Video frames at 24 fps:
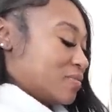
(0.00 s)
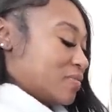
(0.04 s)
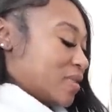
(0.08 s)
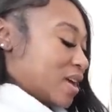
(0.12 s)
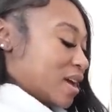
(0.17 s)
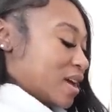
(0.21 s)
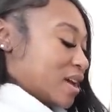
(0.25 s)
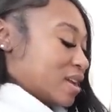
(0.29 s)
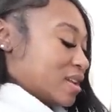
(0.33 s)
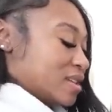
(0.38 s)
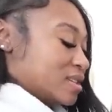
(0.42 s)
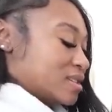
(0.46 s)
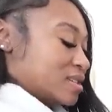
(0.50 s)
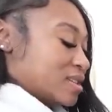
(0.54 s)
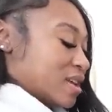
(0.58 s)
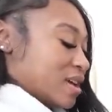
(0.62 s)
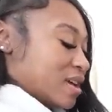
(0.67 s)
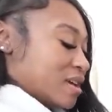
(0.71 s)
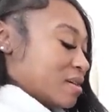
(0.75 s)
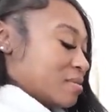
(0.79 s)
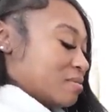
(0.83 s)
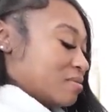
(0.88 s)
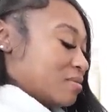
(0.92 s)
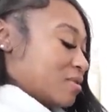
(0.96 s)
had the
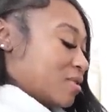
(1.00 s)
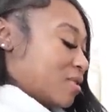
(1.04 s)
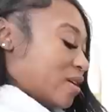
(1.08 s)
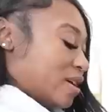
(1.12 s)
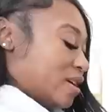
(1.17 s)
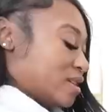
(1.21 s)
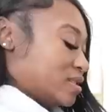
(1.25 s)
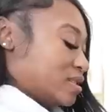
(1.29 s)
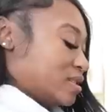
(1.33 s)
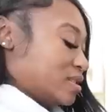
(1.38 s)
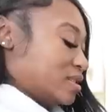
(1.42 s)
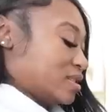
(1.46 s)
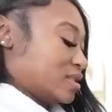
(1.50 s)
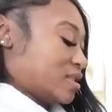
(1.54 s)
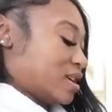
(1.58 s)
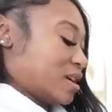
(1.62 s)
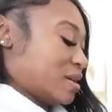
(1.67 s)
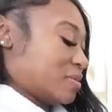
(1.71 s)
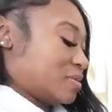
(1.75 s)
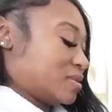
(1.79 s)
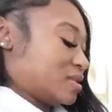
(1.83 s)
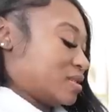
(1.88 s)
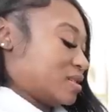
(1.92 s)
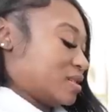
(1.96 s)
same craziness
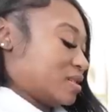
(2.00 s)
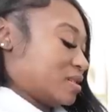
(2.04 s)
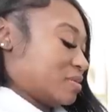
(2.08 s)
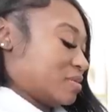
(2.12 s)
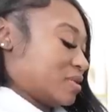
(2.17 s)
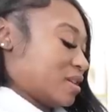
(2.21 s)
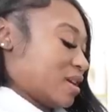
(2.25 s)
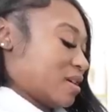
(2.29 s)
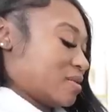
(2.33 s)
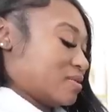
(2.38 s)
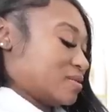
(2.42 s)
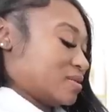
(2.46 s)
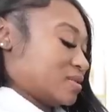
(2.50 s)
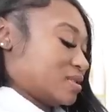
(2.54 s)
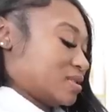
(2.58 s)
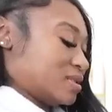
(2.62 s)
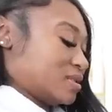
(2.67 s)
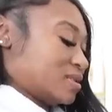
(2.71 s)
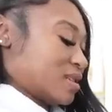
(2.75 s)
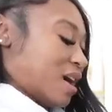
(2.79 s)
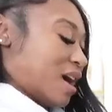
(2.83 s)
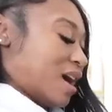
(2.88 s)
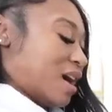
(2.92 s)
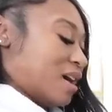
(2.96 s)
happen to them, and they
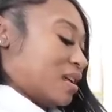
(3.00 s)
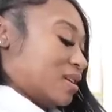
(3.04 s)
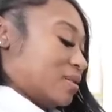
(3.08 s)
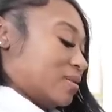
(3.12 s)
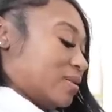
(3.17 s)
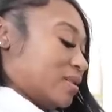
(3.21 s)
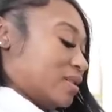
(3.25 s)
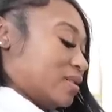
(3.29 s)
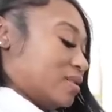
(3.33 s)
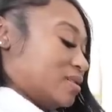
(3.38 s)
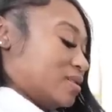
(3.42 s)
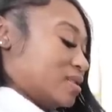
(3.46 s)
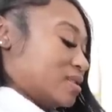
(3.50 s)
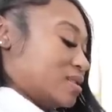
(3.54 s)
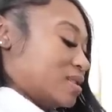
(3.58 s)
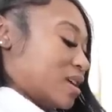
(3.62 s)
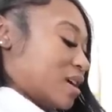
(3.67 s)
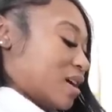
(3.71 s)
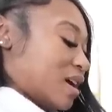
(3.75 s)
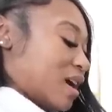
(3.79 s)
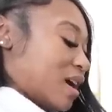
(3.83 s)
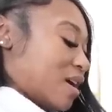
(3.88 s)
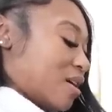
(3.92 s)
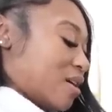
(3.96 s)
was hollering just
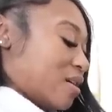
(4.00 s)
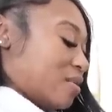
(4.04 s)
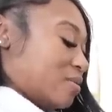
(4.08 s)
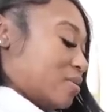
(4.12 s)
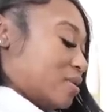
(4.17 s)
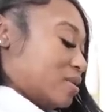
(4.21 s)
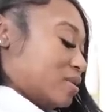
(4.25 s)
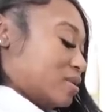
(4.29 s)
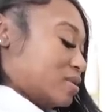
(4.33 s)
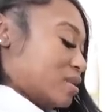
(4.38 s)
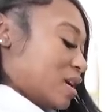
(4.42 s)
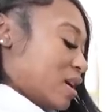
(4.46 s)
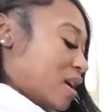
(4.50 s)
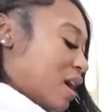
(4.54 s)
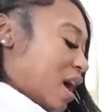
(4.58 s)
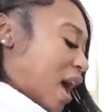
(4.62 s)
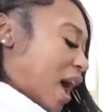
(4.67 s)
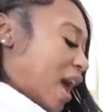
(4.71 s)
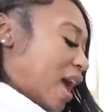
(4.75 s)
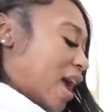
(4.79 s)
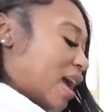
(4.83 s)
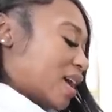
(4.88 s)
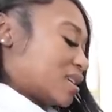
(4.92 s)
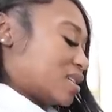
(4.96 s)
like I was.
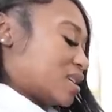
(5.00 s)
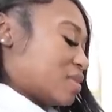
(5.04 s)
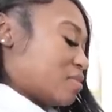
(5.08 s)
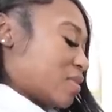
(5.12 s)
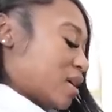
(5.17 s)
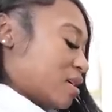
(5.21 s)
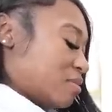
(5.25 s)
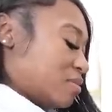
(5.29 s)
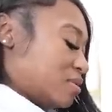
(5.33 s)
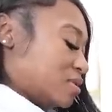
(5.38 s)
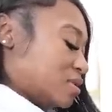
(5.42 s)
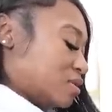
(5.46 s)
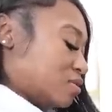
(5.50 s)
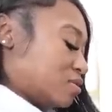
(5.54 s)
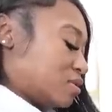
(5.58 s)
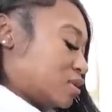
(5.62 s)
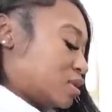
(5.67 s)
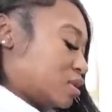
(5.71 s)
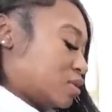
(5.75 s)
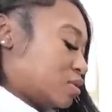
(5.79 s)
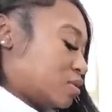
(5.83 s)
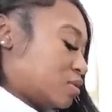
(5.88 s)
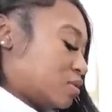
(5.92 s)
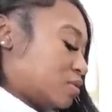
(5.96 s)
I actually made do
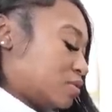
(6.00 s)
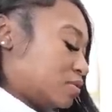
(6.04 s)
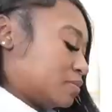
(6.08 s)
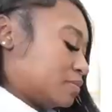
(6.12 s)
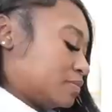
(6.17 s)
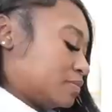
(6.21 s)
two,